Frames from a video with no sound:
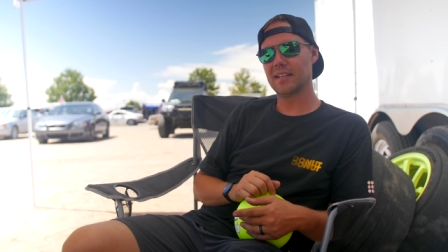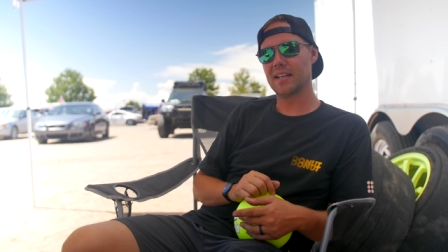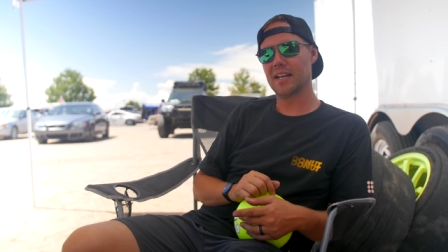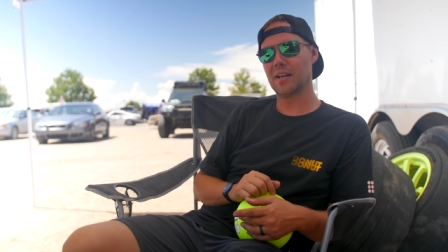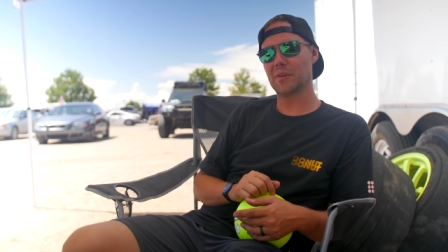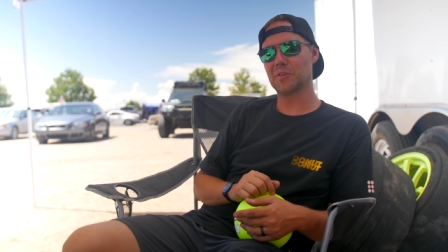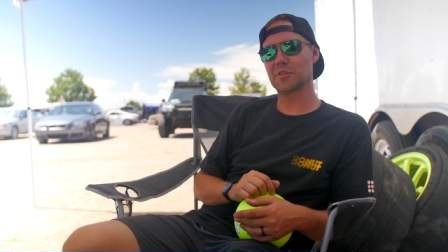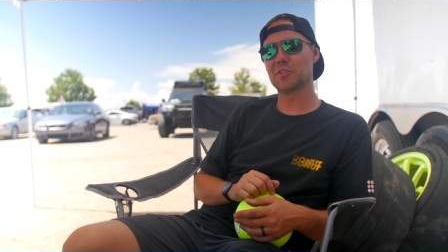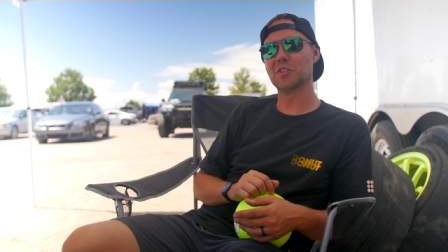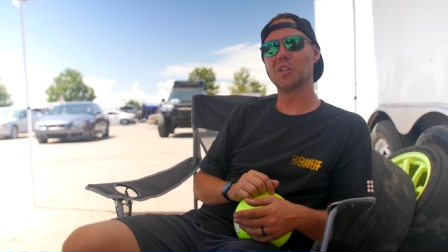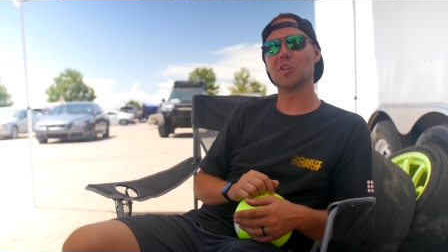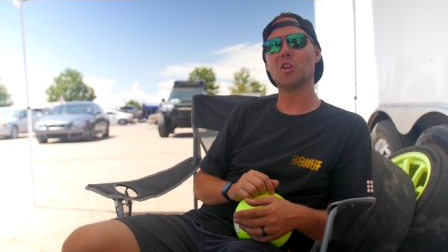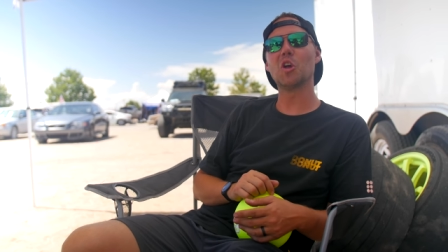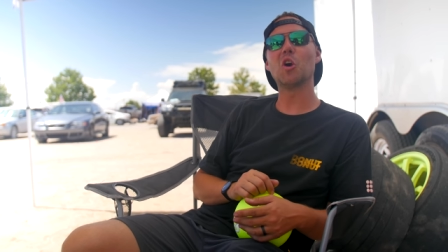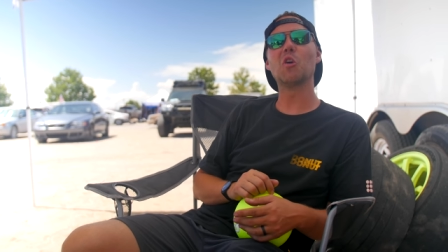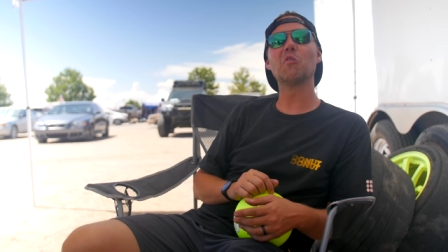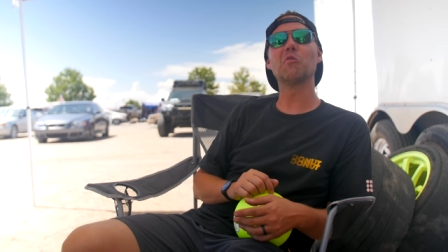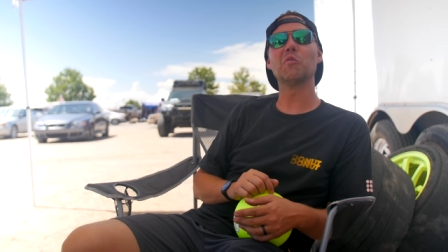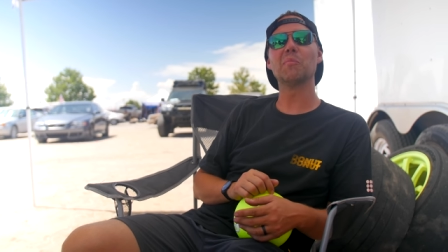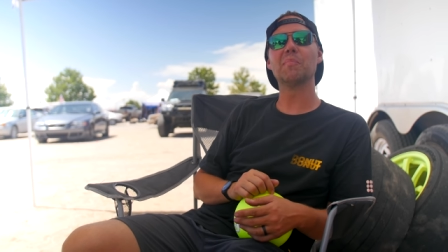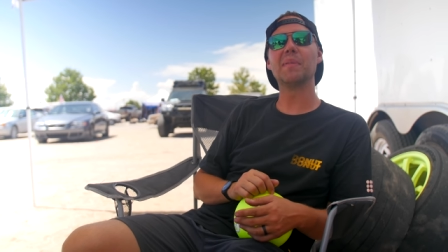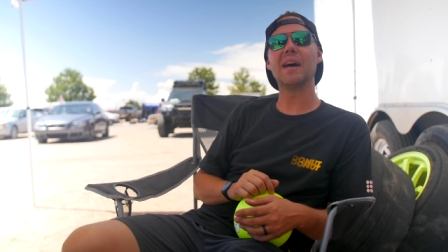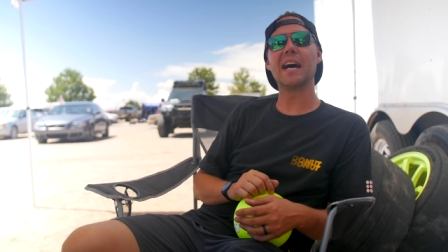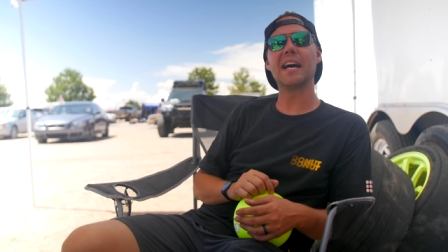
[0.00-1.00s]
I was a little
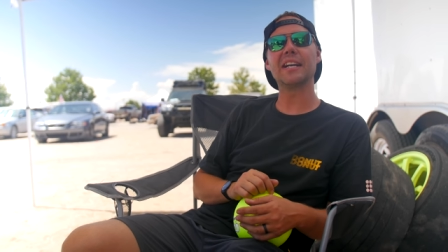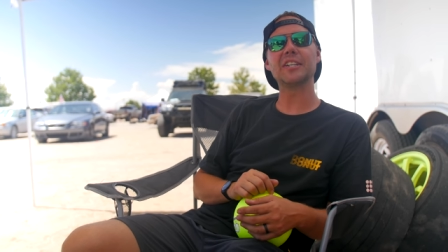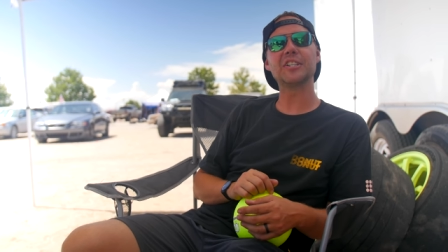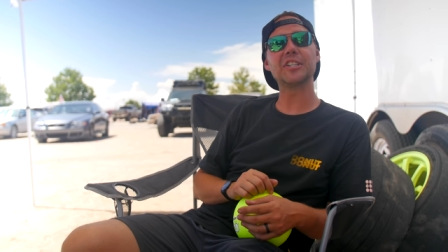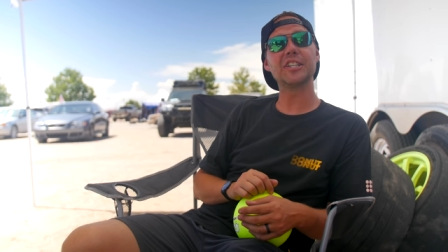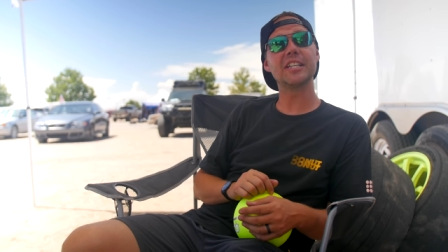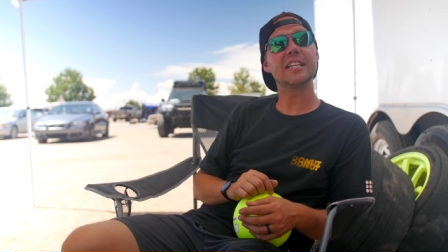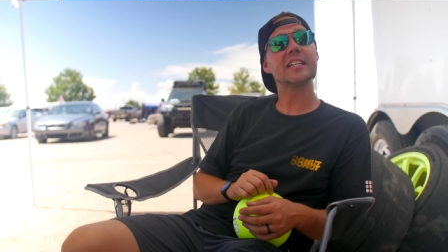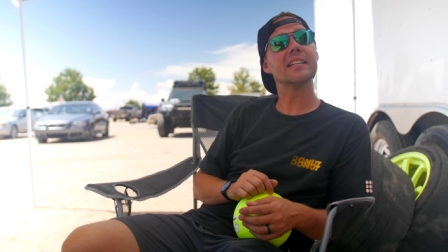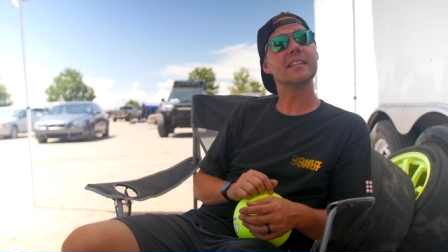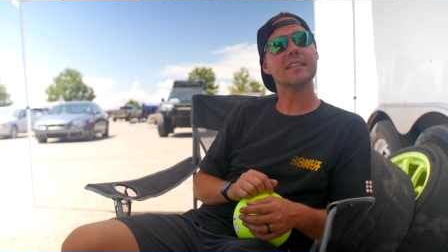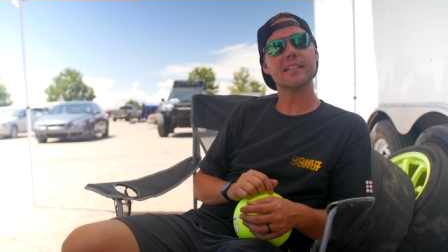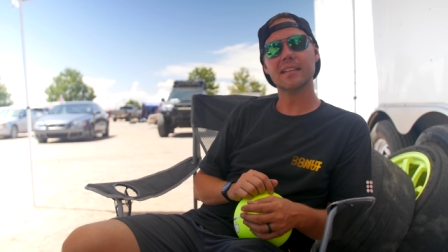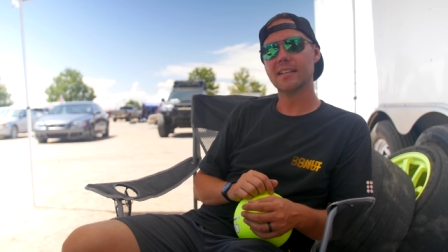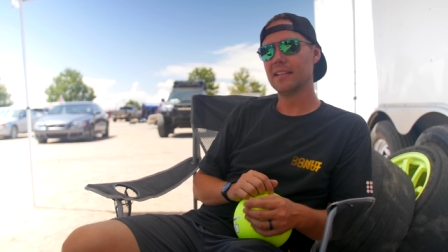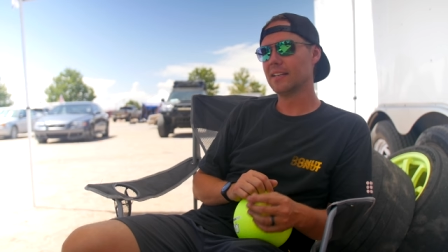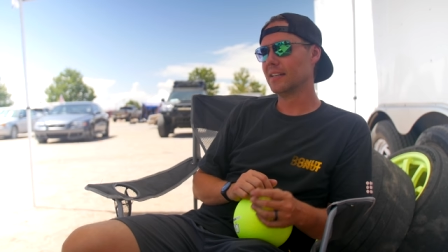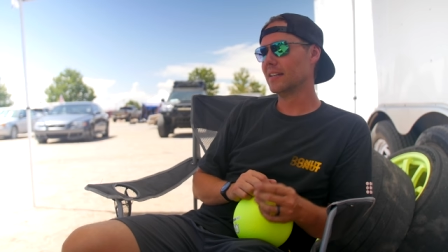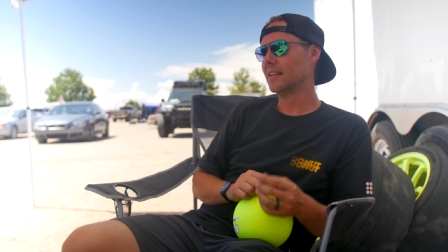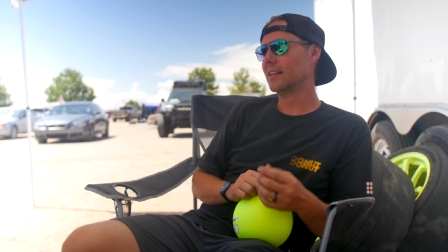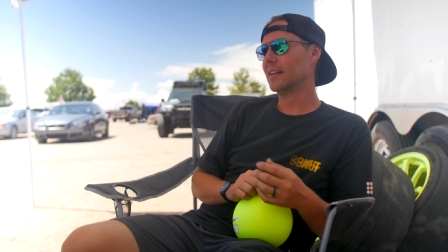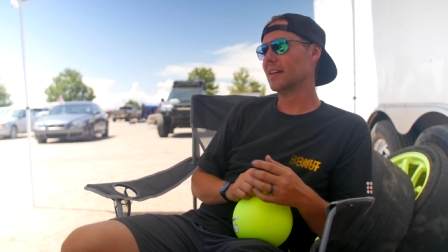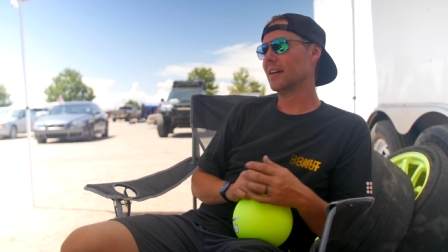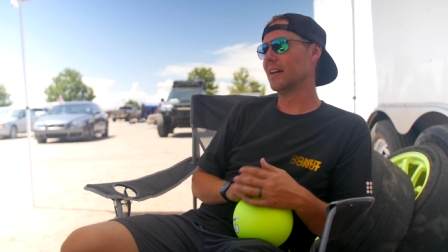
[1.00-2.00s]
overpassionate.
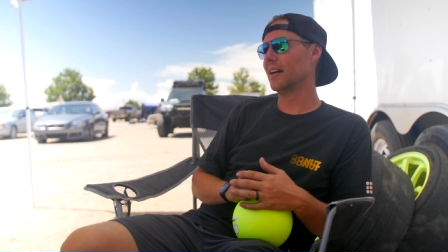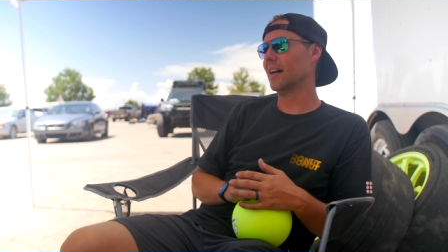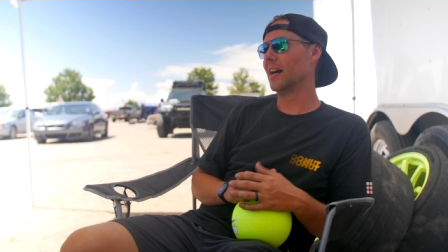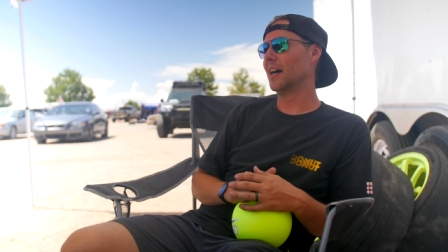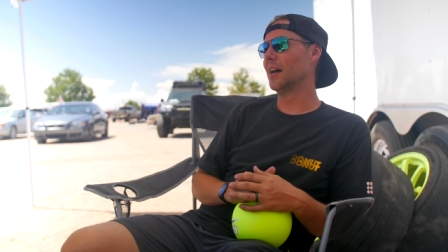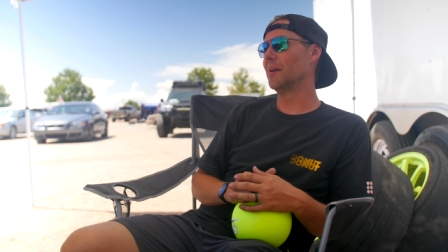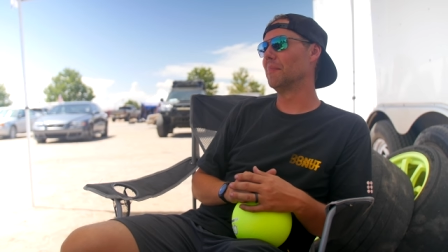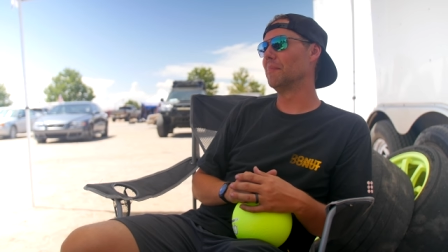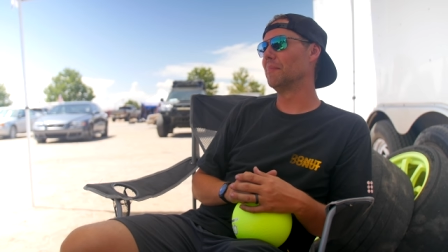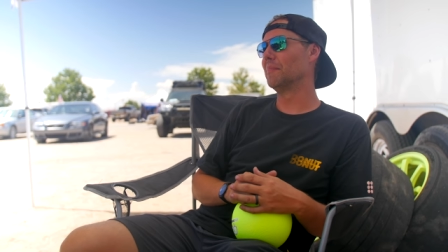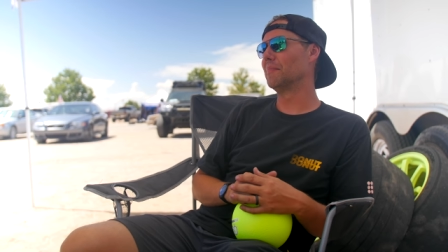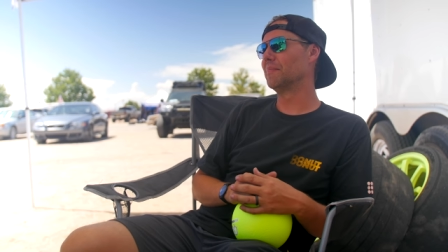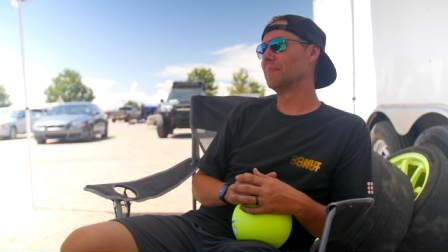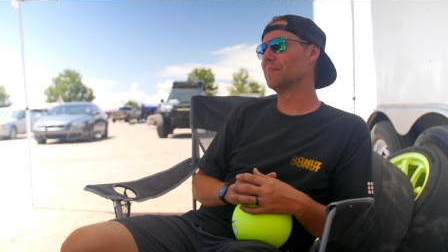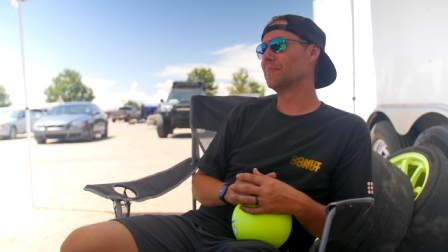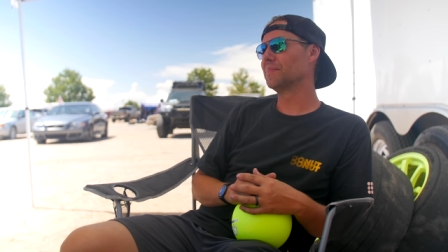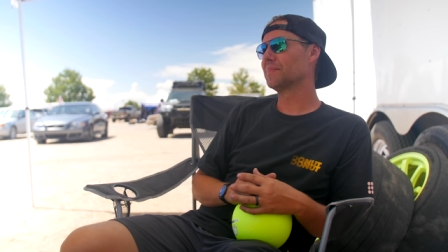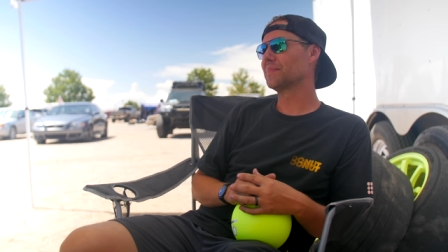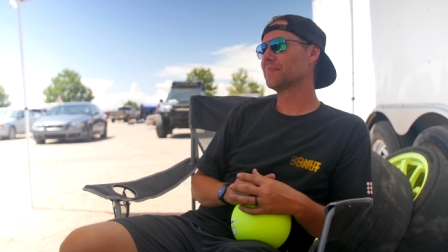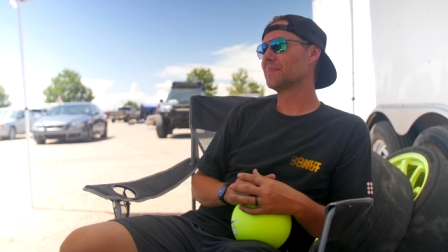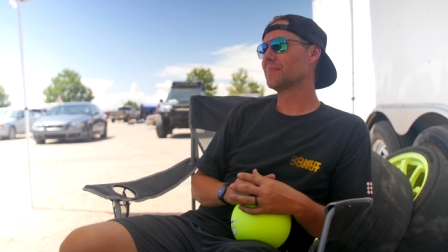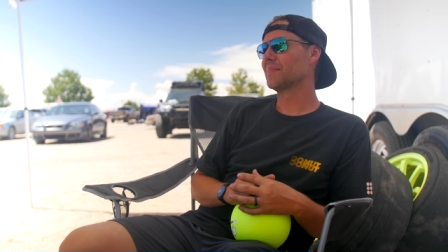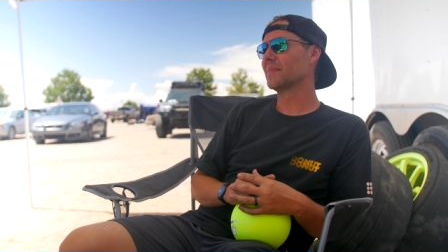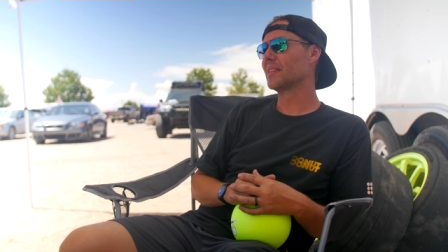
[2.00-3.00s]

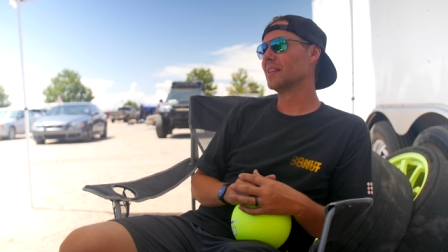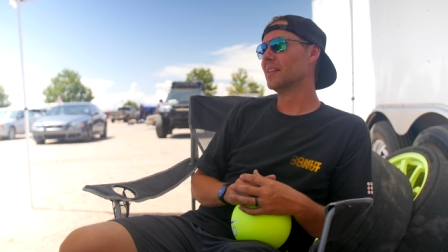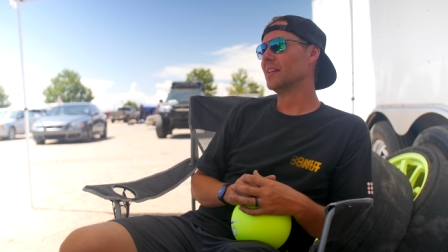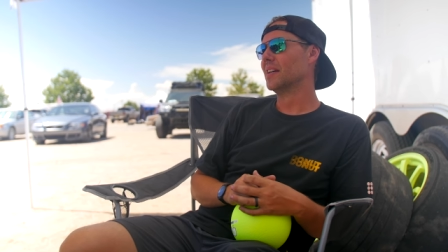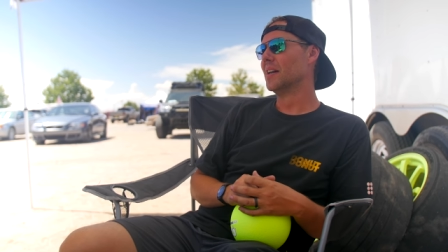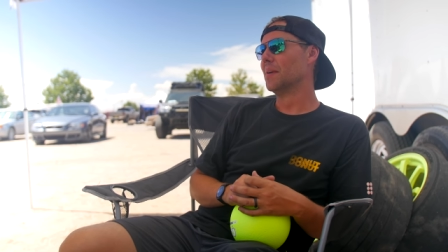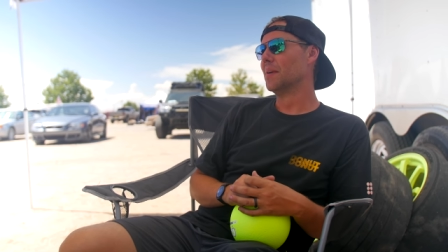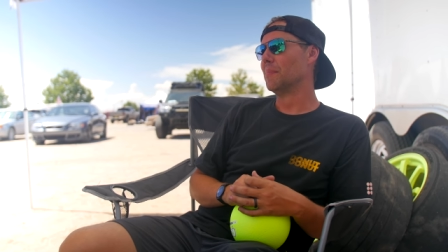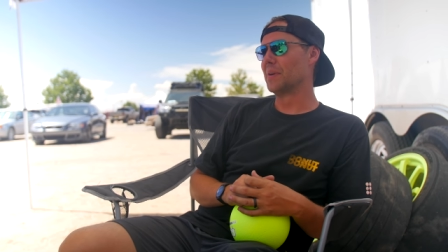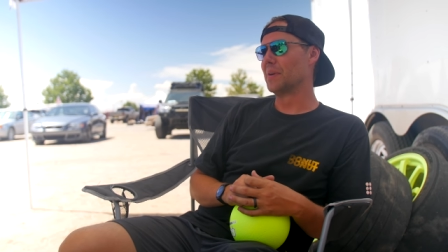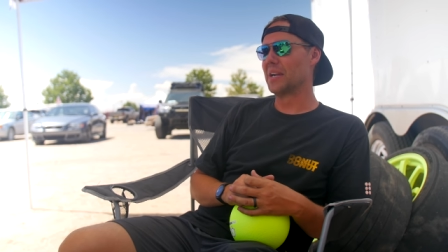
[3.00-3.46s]
Um,